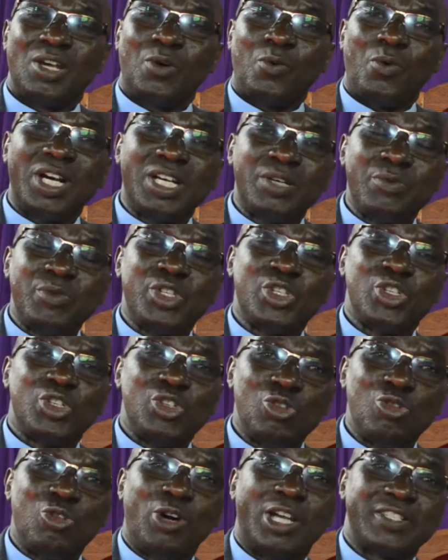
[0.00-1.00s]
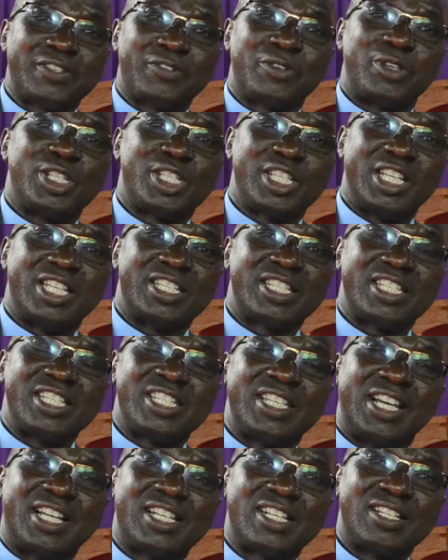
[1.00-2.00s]
What we should know as Christians
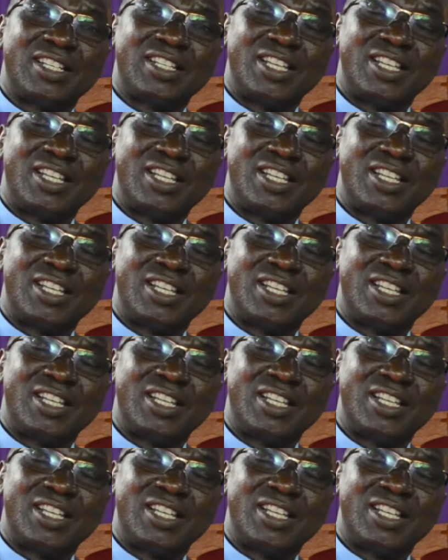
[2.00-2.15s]
is that